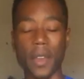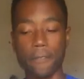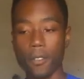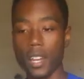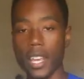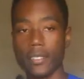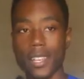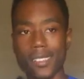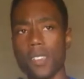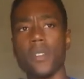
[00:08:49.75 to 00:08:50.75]
I feel like
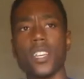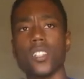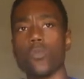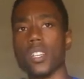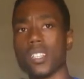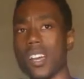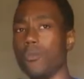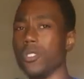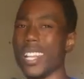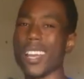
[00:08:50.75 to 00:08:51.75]
that game against West Ham
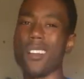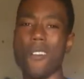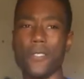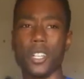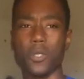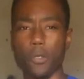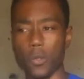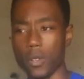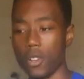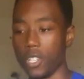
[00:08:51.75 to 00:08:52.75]
was like a confidence
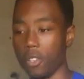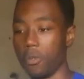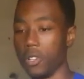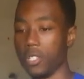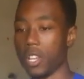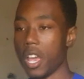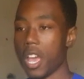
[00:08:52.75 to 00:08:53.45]
boost, because he was,